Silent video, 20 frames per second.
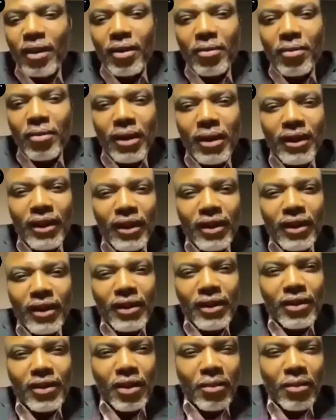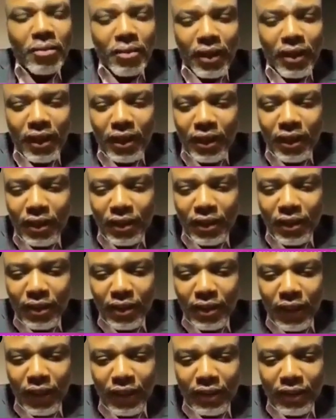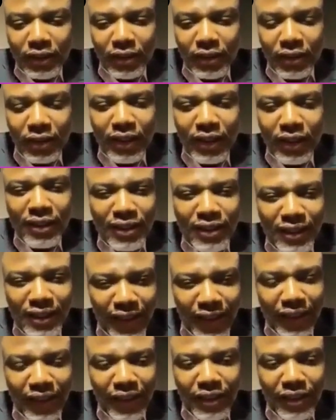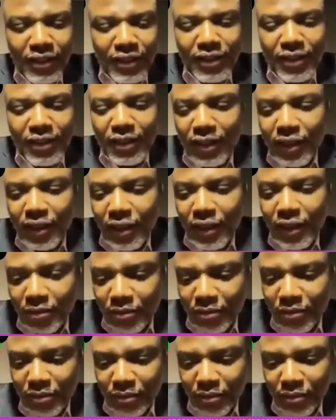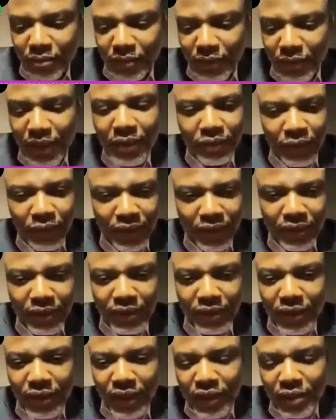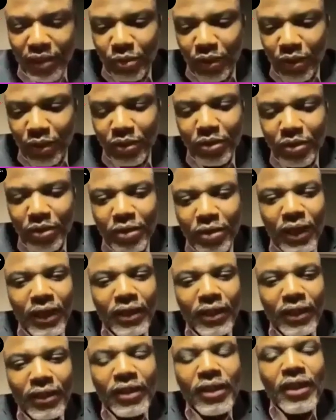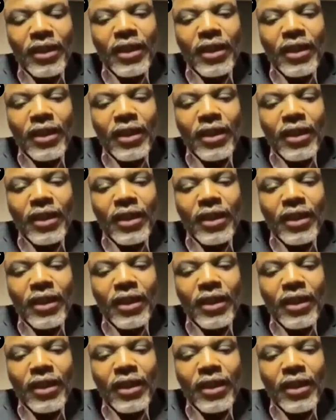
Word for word: But there is something that this year's um, event has brought to light.